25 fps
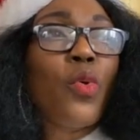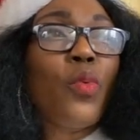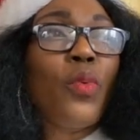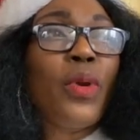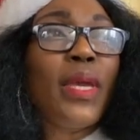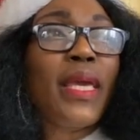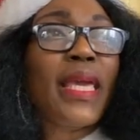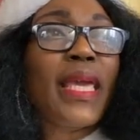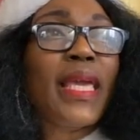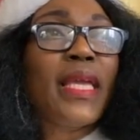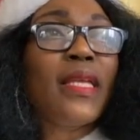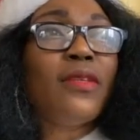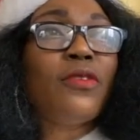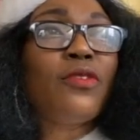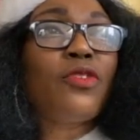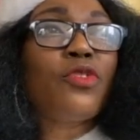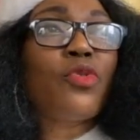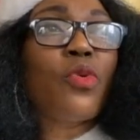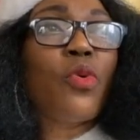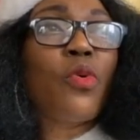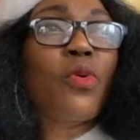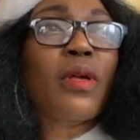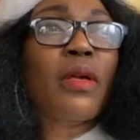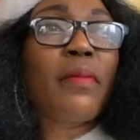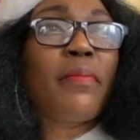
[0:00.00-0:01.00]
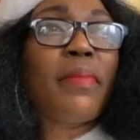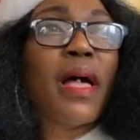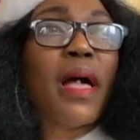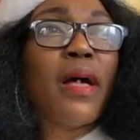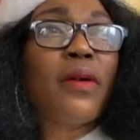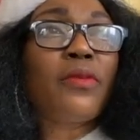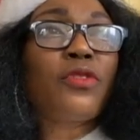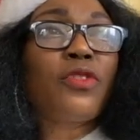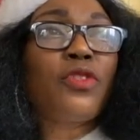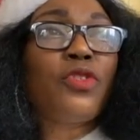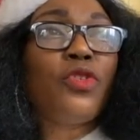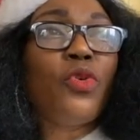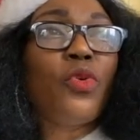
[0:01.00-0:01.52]
we can talk
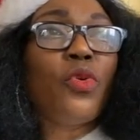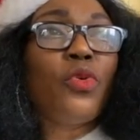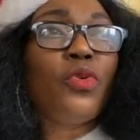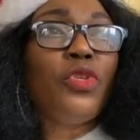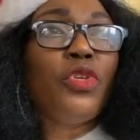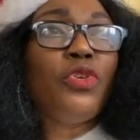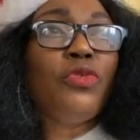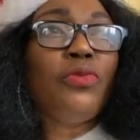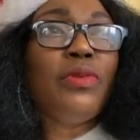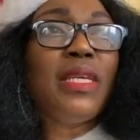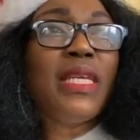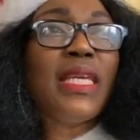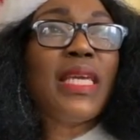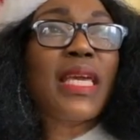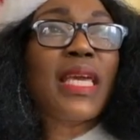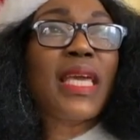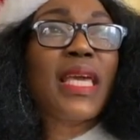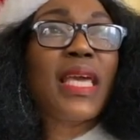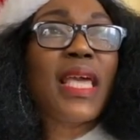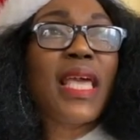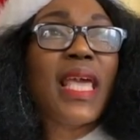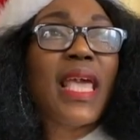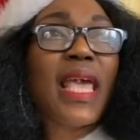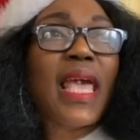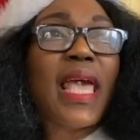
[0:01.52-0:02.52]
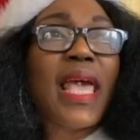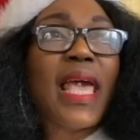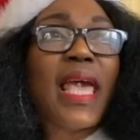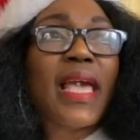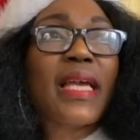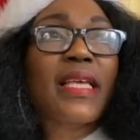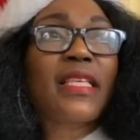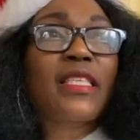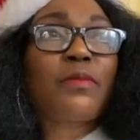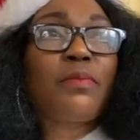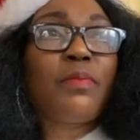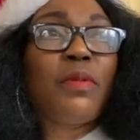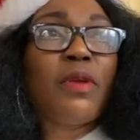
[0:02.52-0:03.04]
about your unique
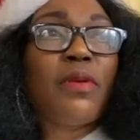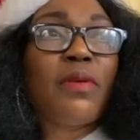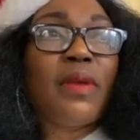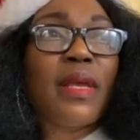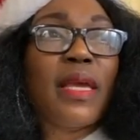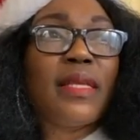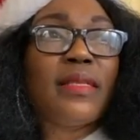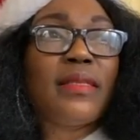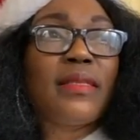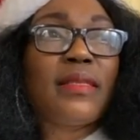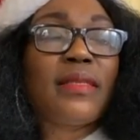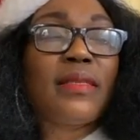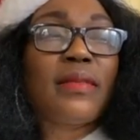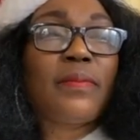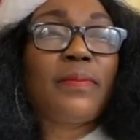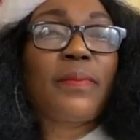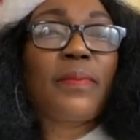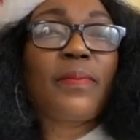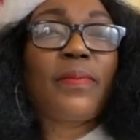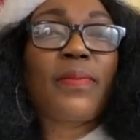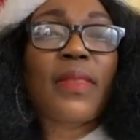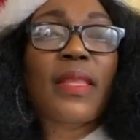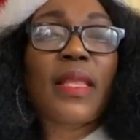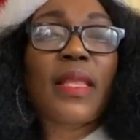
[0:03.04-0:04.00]
experience.